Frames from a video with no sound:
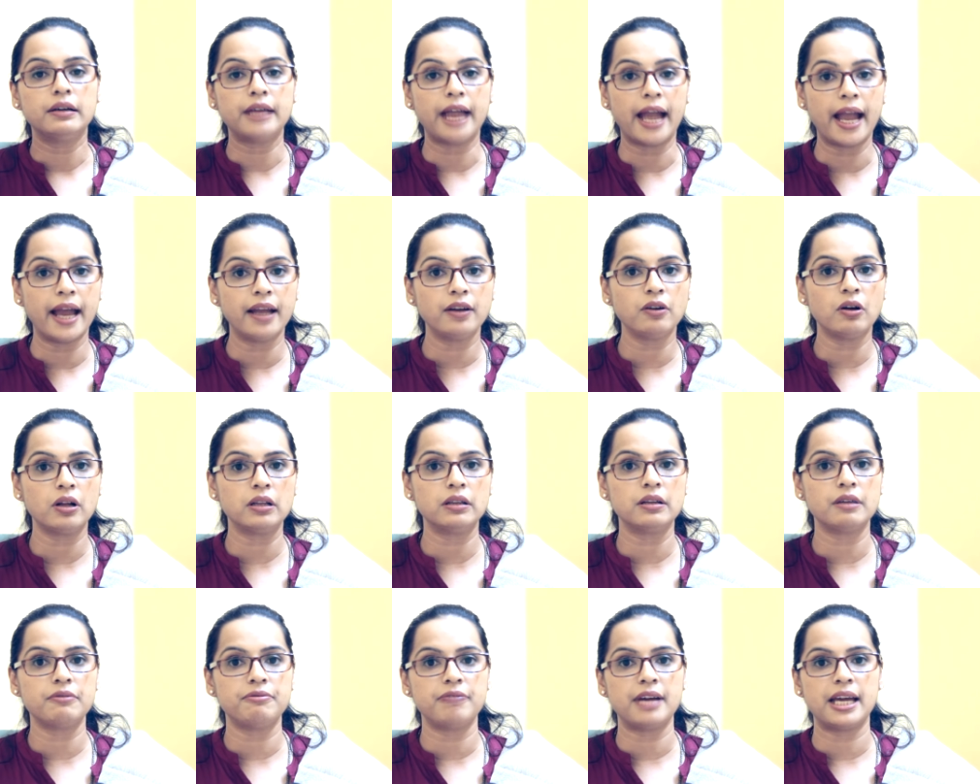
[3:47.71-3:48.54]
tan
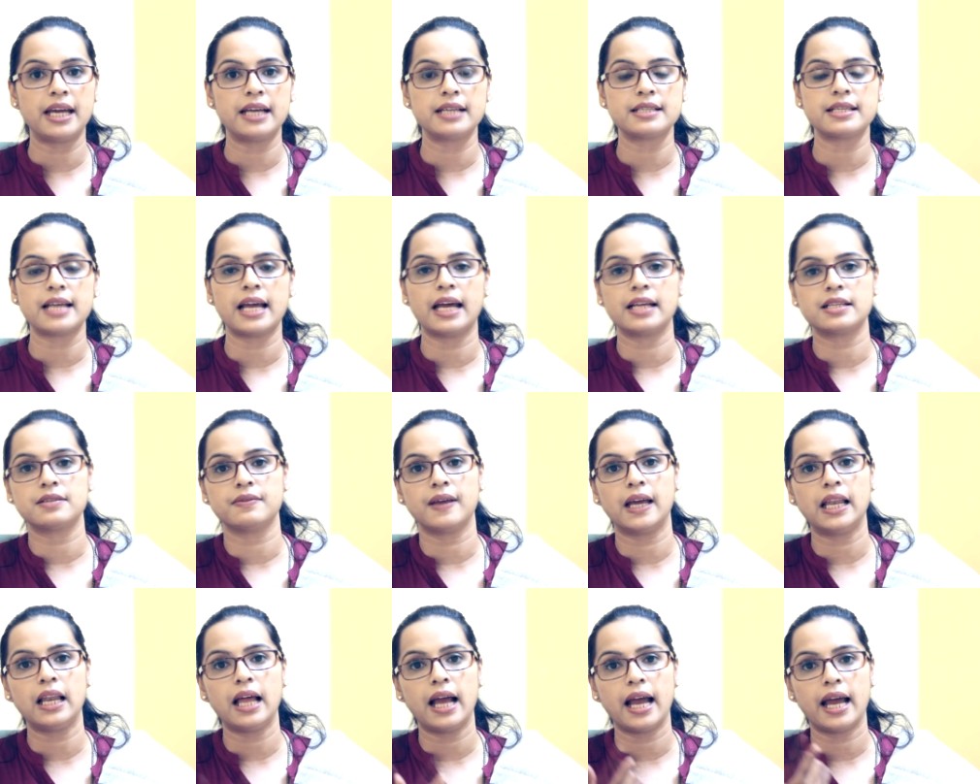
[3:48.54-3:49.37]
on the face as
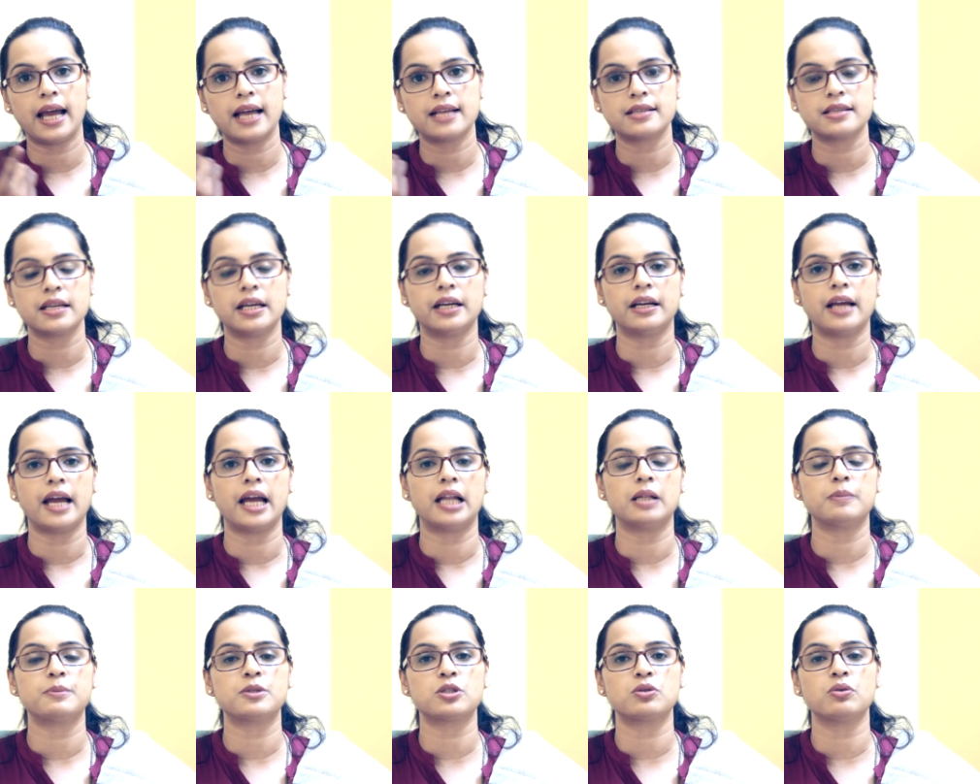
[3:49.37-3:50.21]
well as it
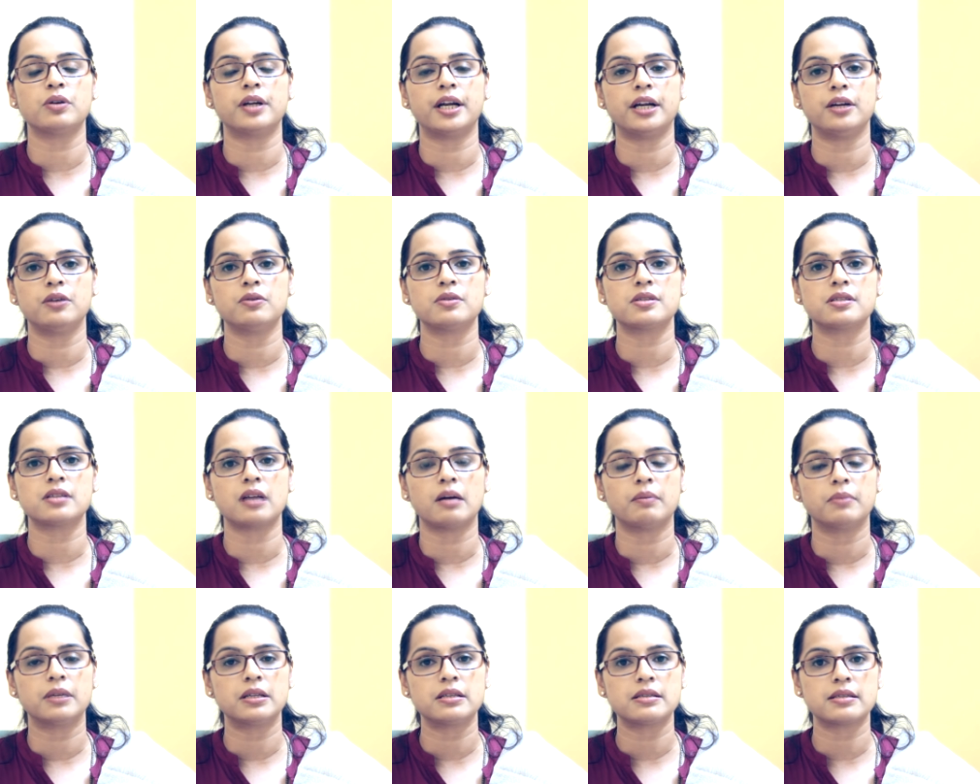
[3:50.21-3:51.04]
helps to reduce
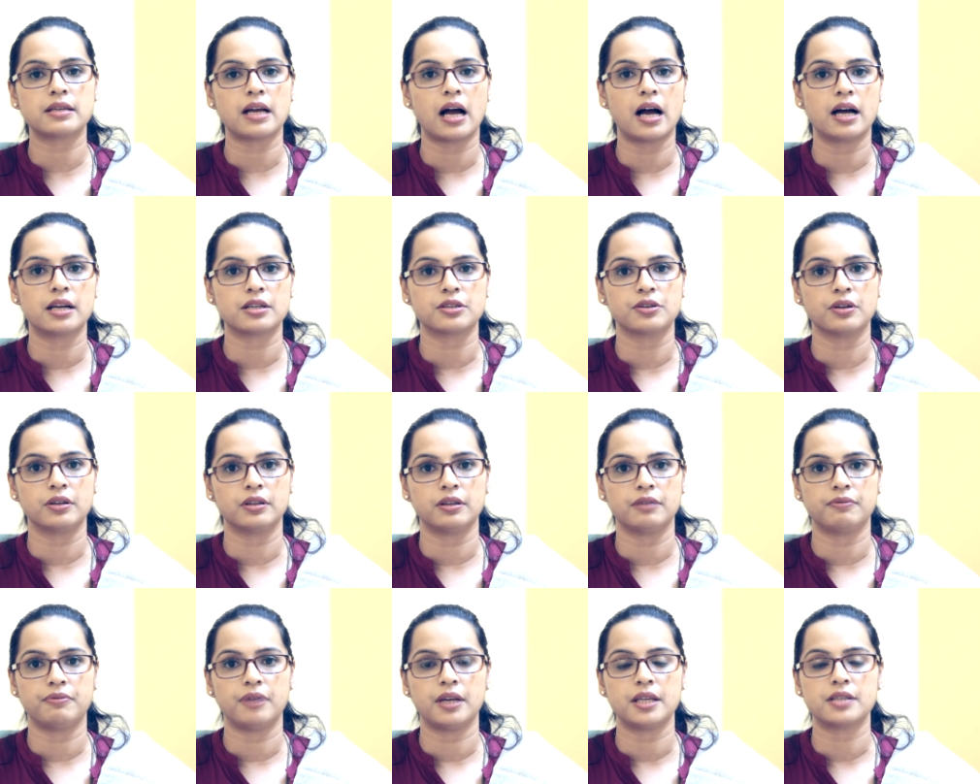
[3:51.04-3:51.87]
stubborn scars on
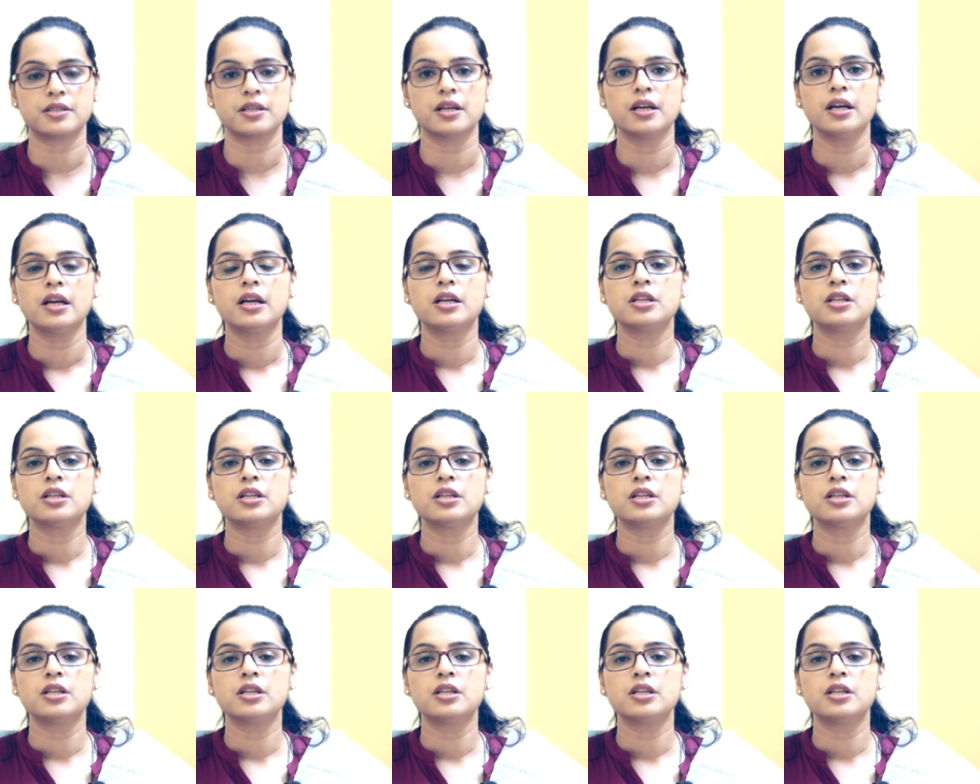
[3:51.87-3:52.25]
the face.